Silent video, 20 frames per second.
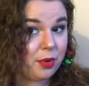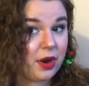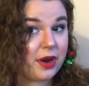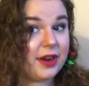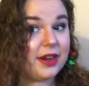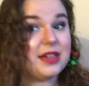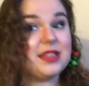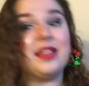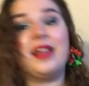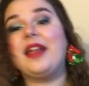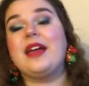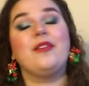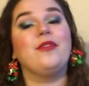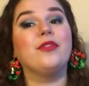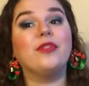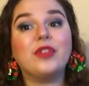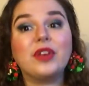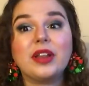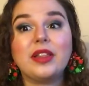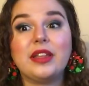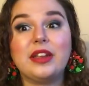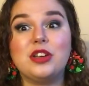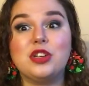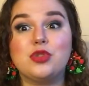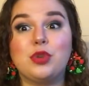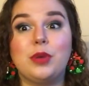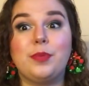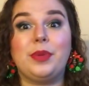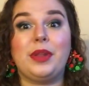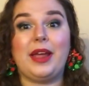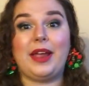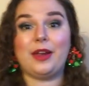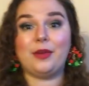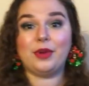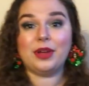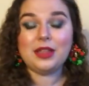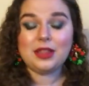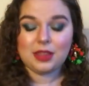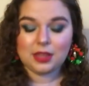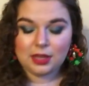product that I really enjoy playing
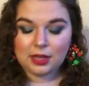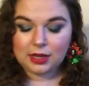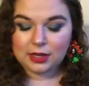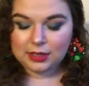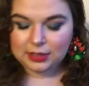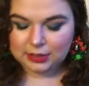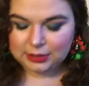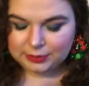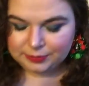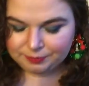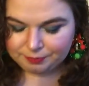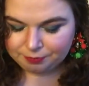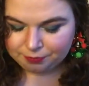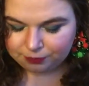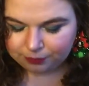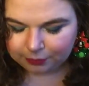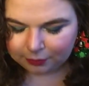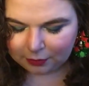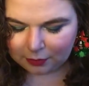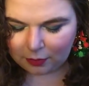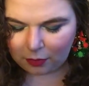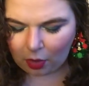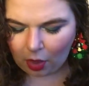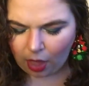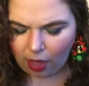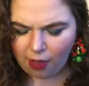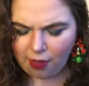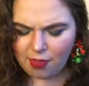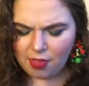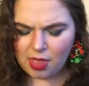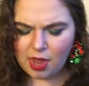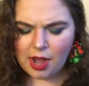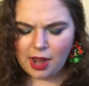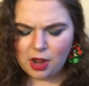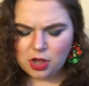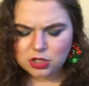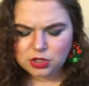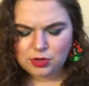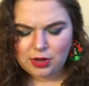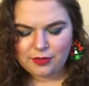with. And then
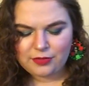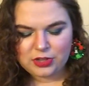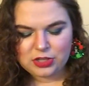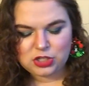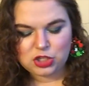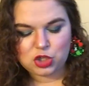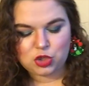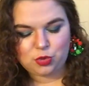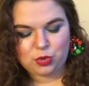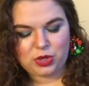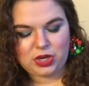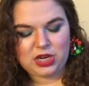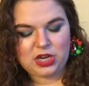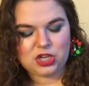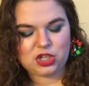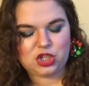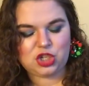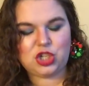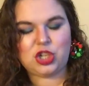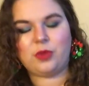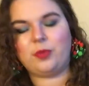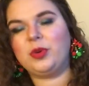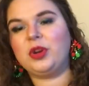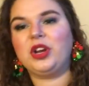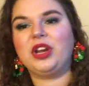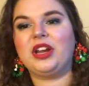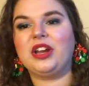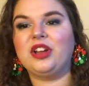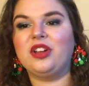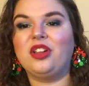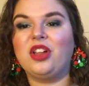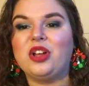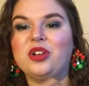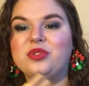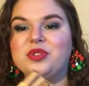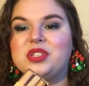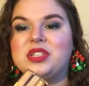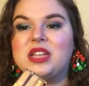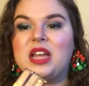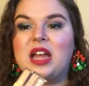I also have these three shimmer and
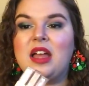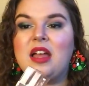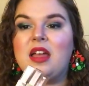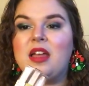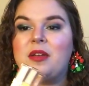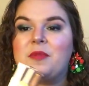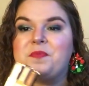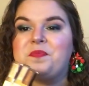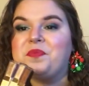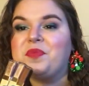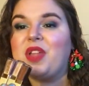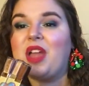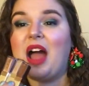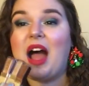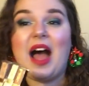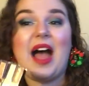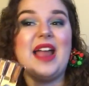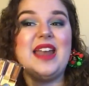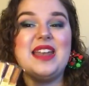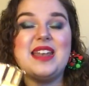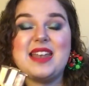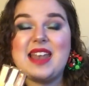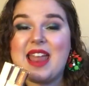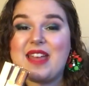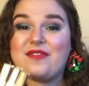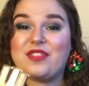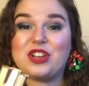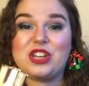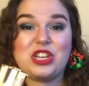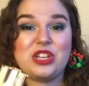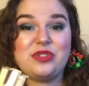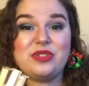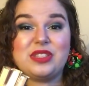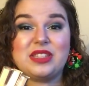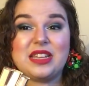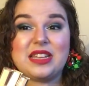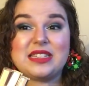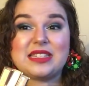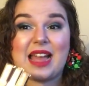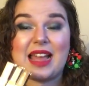glows. I never use
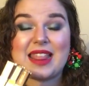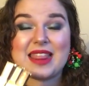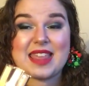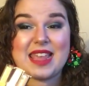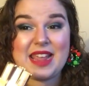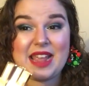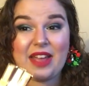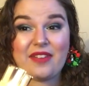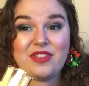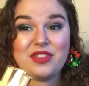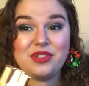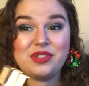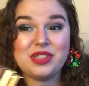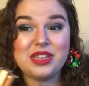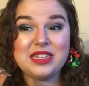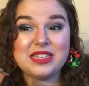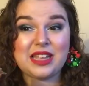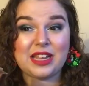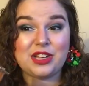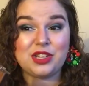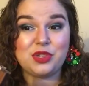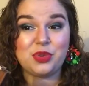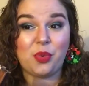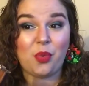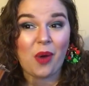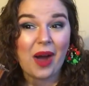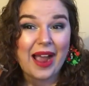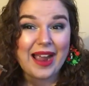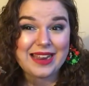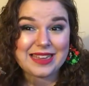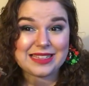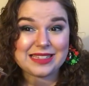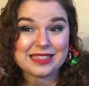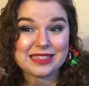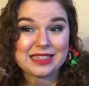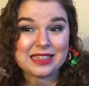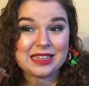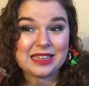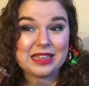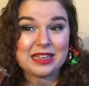these. I think I've used these like
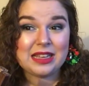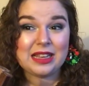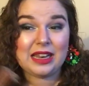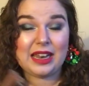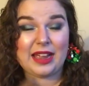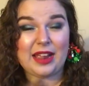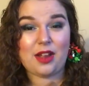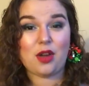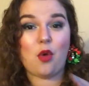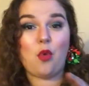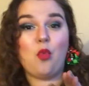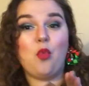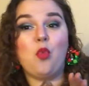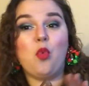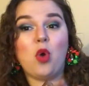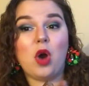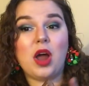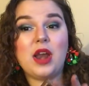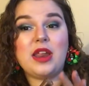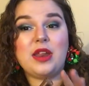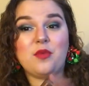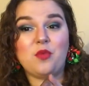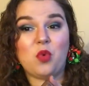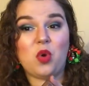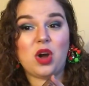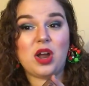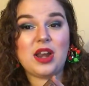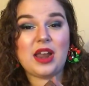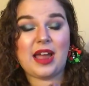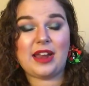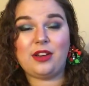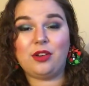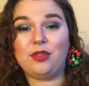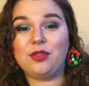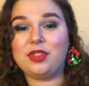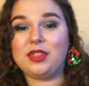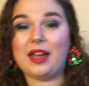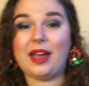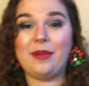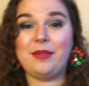twice, like one in one.
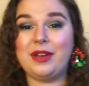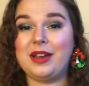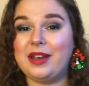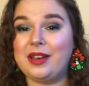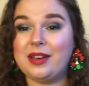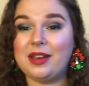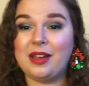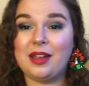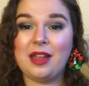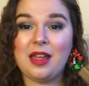I'm